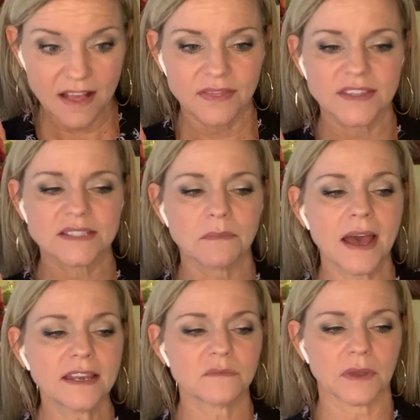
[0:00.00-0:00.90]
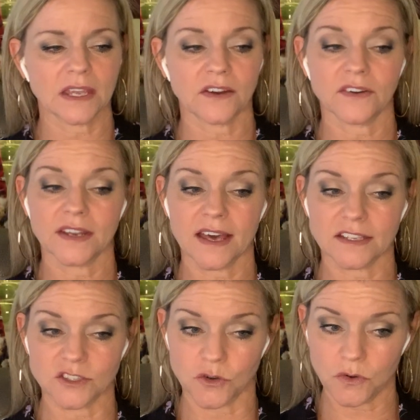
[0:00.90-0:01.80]
This might have been carried out
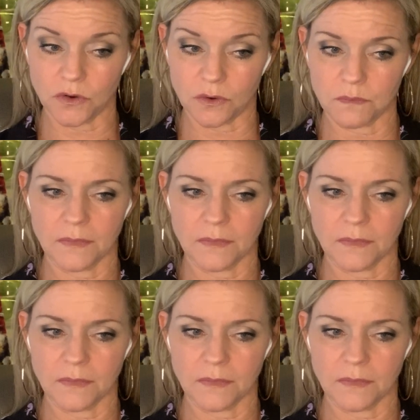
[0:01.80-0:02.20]
as a group,